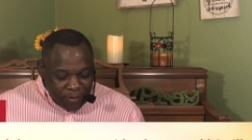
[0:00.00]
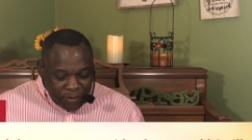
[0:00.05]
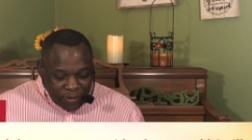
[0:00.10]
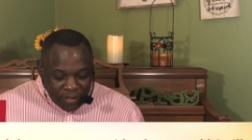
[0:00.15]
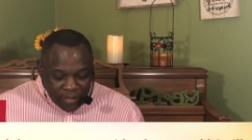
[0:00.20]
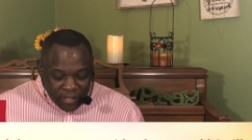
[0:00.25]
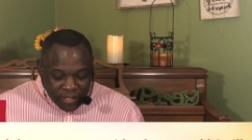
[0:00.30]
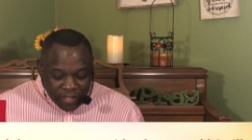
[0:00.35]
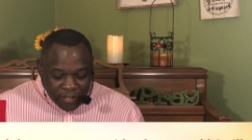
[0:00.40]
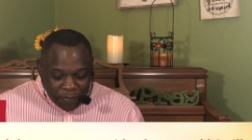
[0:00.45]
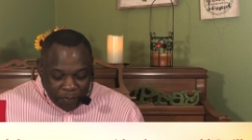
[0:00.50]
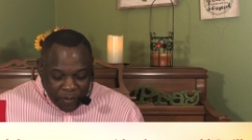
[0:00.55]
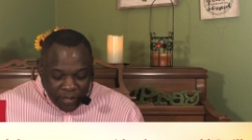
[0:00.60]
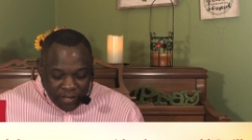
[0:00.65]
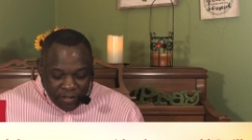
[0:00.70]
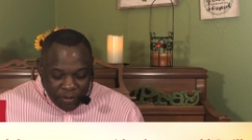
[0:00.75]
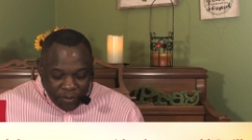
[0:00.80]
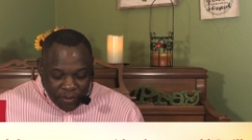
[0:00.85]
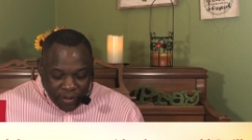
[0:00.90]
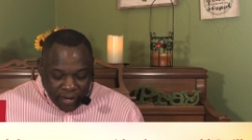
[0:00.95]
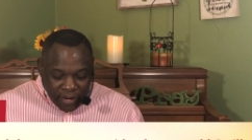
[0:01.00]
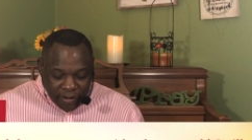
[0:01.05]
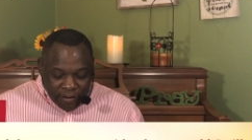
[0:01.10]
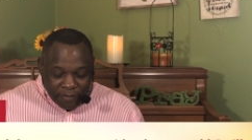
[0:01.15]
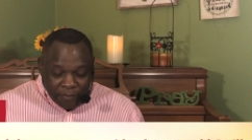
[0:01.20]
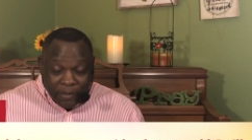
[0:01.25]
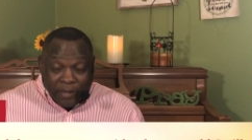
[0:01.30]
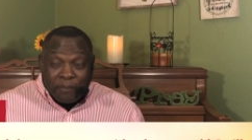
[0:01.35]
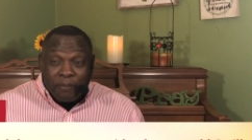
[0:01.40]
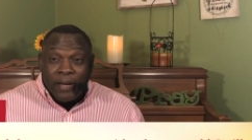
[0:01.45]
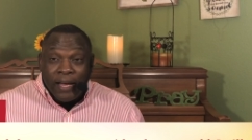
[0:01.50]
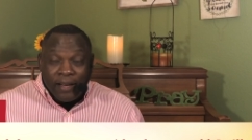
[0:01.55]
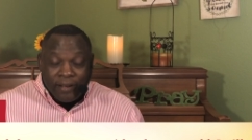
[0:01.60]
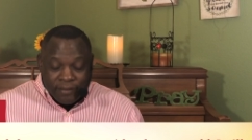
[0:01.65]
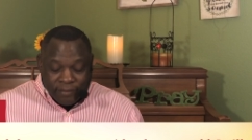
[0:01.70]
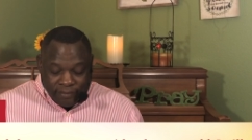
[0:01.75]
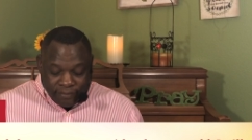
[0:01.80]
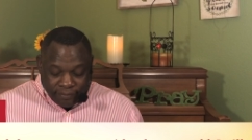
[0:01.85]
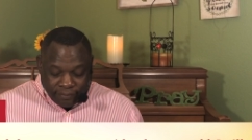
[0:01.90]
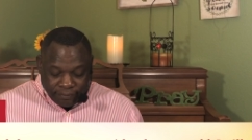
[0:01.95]
oh, spit you out of my
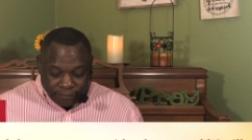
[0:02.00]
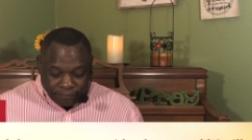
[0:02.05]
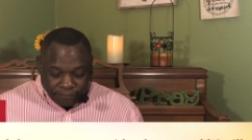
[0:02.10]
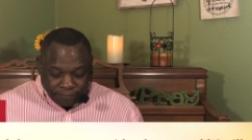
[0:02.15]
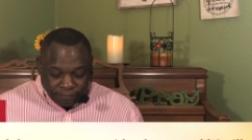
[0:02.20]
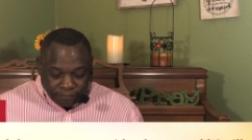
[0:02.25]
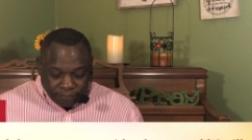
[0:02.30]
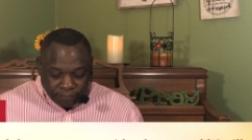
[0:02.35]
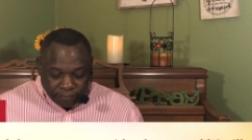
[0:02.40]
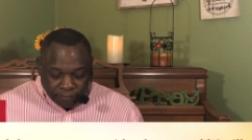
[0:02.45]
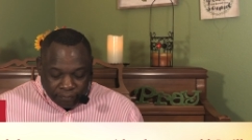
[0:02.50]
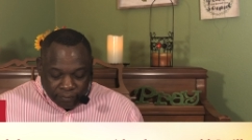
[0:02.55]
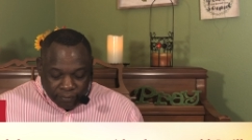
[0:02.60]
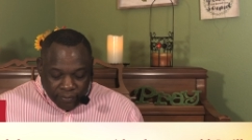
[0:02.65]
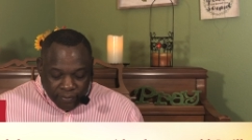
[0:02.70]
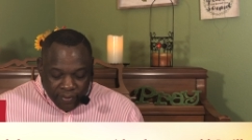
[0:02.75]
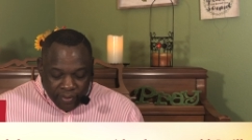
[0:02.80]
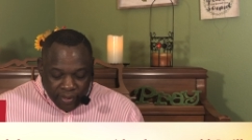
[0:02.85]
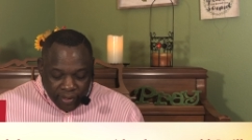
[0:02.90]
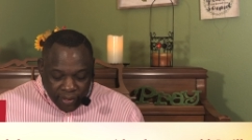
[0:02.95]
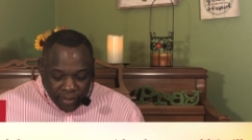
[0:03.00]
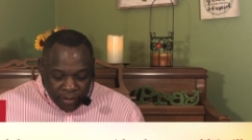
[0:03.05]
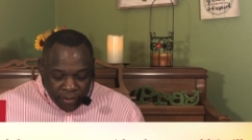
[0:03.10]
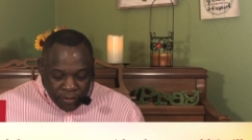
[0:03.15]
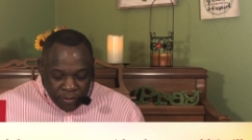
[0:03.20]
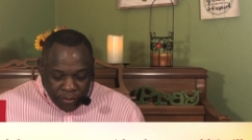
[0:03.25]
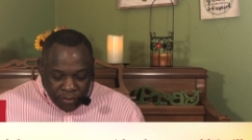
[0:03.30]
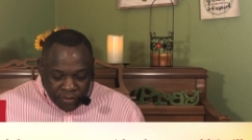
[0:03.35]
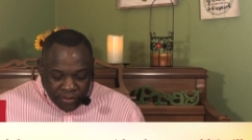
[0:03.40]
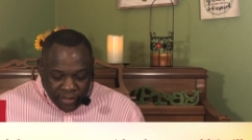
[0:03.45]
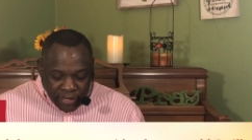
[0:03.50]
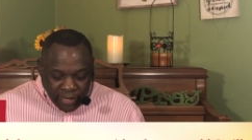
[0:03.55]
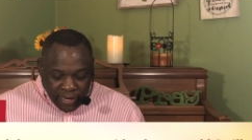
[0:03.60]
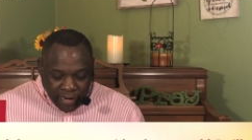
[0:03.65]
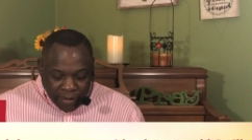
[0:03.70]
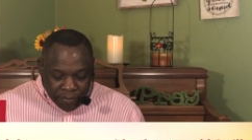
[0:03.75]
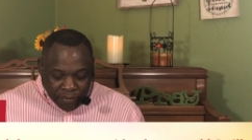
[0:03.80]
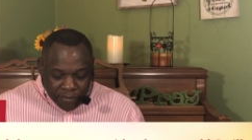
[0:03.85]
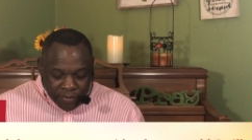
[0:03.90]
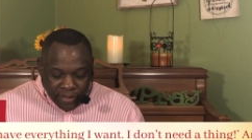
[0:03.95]
mouth. You say,
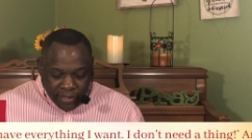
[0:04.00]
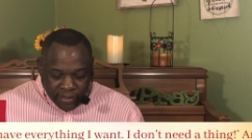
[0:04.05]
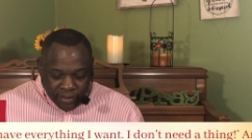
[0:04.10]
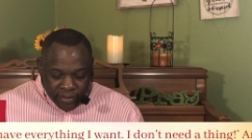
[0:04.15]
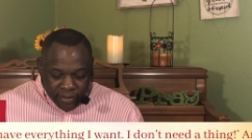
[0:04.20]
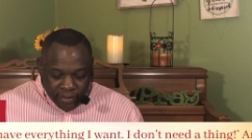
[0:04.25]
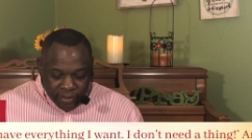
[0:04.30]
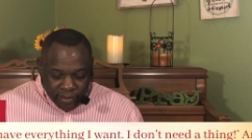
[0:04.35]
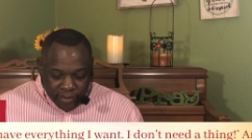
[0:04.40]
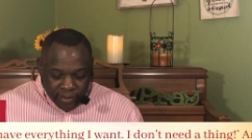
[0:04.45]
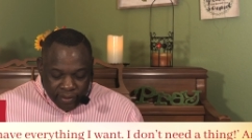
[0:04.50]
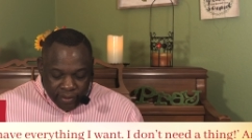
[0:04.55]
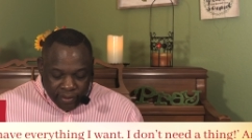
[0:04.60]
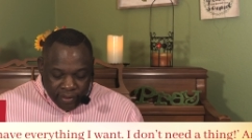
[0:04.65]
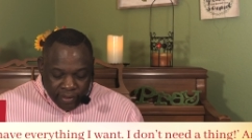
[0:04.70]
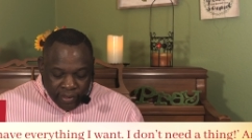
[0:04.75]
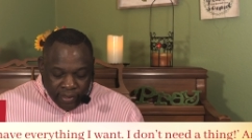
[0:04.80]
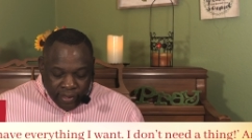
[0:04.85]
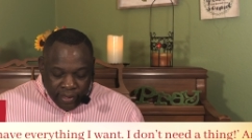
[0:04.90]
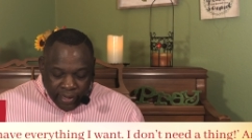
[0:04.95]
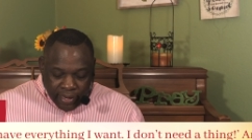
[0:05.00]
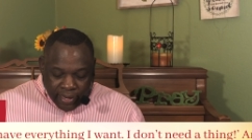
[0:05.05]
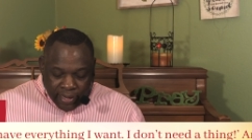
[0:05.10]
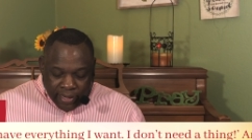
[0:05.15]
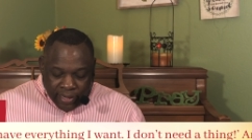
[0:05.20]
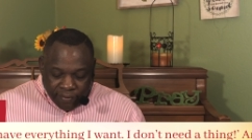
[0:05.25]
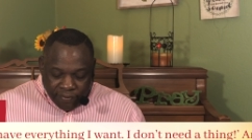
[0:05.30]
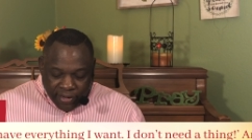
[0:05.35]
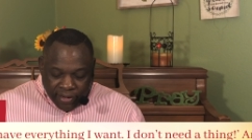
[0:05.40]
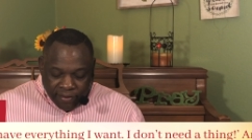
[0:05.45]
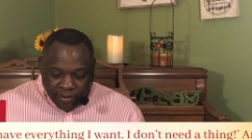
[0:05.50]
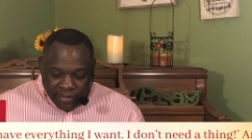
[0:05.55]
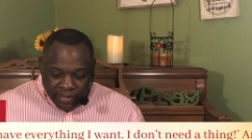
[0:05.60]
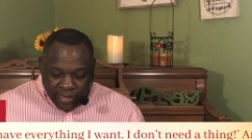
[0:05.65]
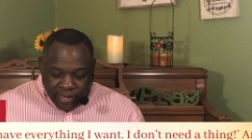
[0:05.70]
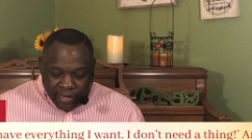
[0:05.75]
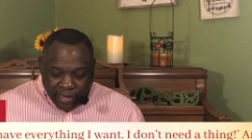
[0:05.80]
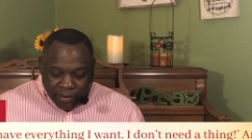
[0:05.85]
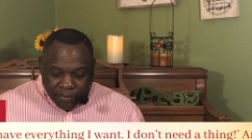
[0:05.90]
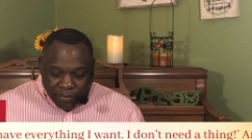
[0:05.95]
I'm rich, I have
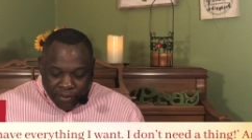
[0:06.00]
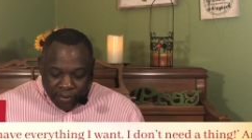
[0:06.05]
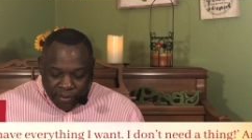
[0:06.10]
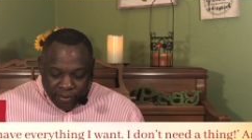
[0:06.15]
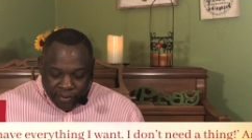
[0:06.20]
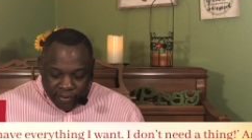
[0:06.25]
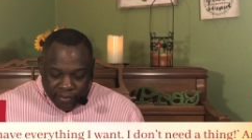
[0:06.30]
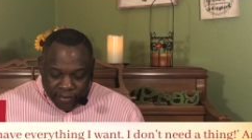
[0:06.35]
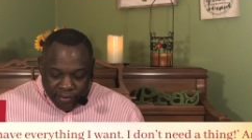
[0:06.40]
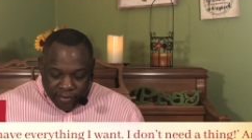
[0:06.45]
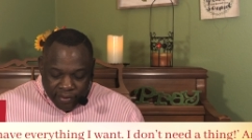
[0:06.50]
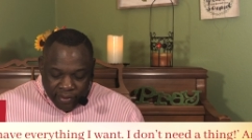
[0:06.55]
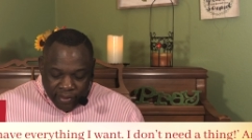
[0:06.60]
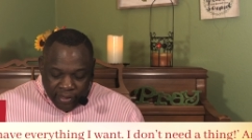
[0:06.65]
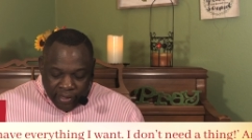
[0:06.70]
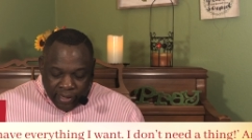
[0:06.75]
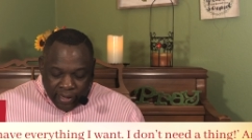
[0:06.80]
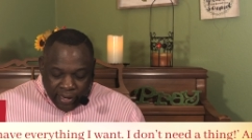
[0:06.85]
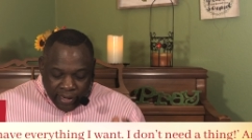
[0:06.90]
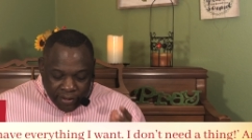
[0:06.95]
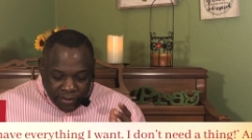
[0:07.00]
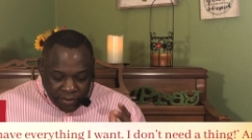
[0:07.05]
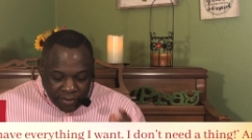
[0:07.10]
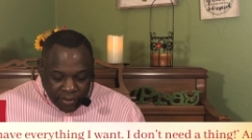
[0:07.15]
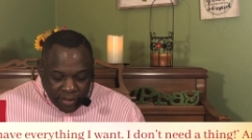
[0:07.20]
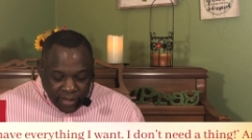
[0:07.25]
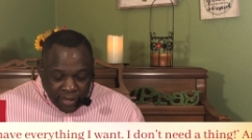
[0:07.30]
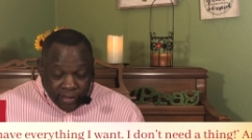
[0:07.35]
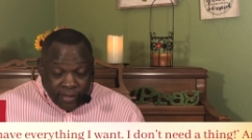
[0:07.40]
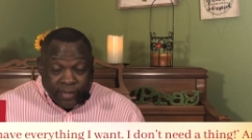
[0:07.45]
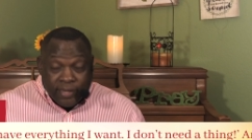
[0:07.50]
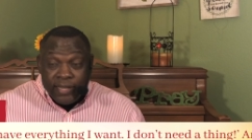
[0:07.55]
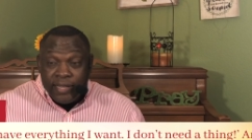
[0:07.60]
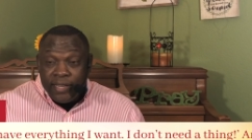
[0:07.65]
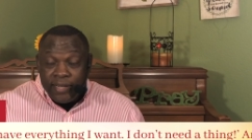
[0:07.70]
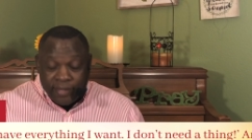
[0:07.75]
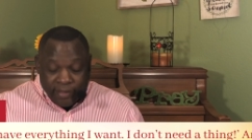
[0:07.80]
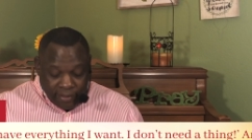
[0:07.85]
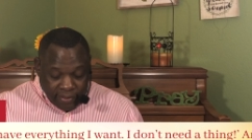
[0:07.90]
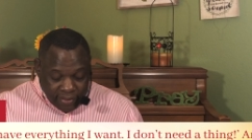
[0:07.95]
everything I want, I do not
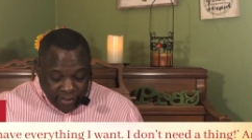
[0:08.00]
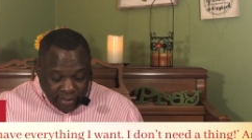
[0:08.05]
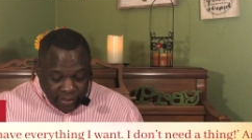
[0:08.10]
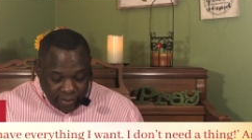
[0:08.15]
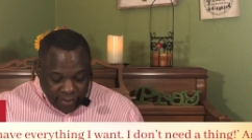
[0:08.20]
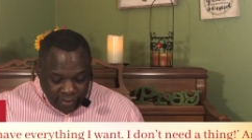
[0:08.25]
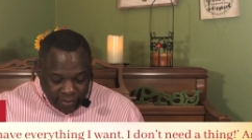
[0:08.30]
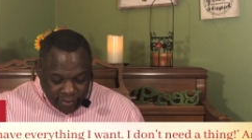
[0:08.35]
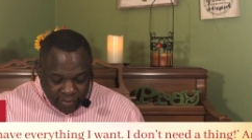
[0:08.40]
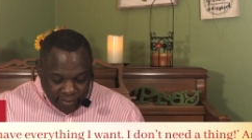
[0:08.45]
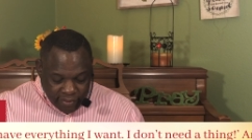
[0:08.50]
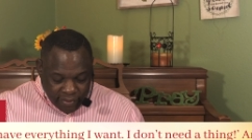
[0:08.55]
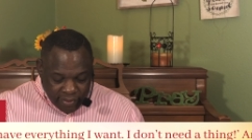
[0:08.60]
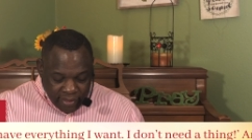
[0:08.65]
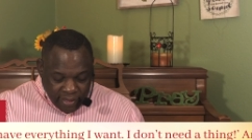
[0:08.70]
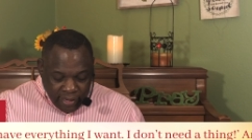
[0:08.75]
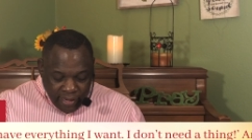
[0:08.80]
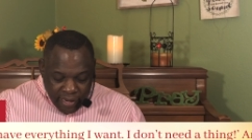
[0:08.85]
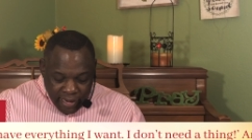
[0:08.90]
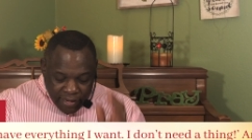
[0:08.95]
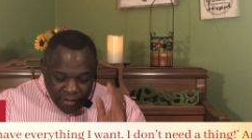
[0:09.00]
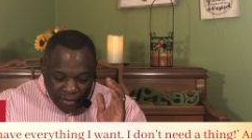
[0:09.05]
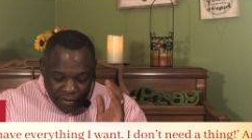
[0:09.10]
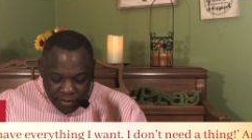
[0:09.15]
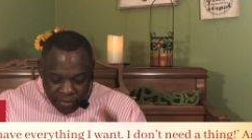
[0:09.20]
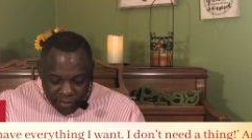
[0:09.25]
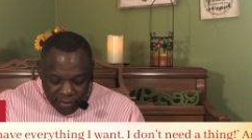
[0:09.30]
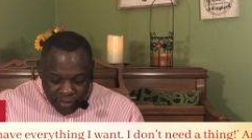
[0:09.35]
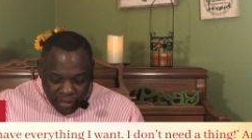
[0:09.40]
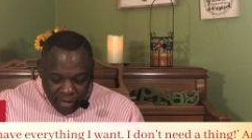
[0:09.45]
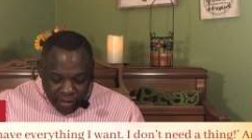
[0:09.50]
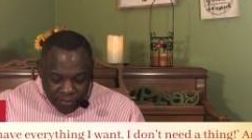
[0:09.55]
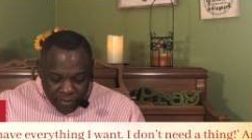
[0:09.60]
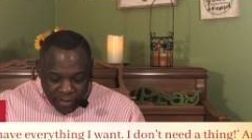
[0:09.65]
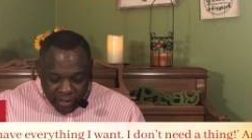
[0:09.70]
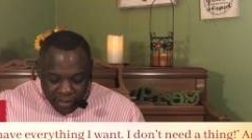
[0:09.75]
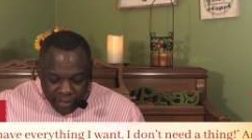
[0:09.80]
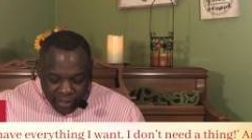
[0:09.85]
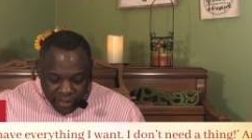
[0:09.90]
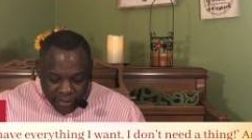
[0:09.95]
need a thing. And you do not
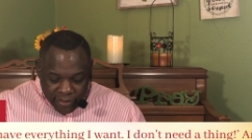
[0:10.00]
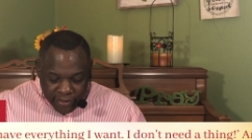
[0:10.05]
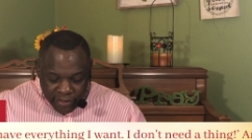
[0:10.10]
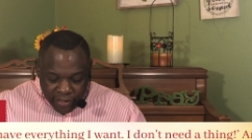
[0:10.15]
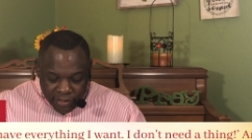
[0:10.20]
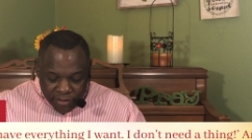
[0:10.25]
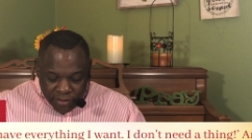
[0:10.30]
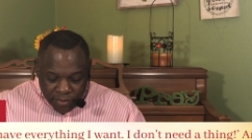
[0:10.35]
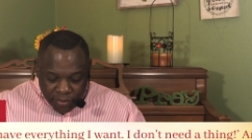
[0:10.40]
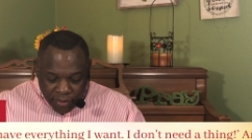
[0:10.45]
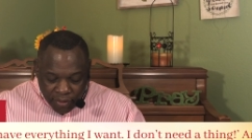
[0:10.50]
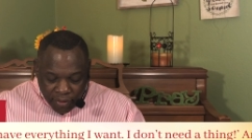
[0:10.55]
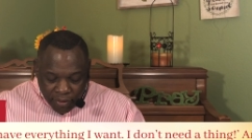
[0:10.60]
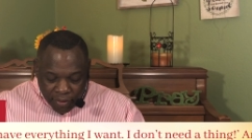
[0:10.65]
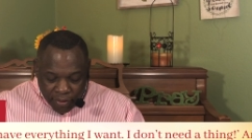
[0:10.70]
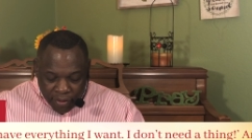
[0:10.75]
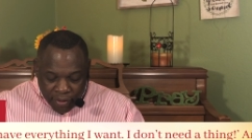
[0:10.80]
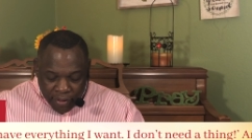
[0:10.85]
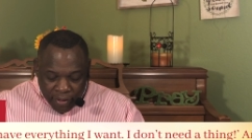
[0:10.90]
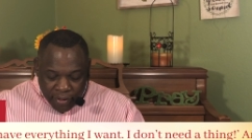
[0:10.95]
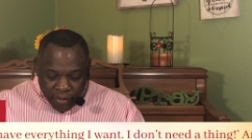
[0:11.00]
realize that you are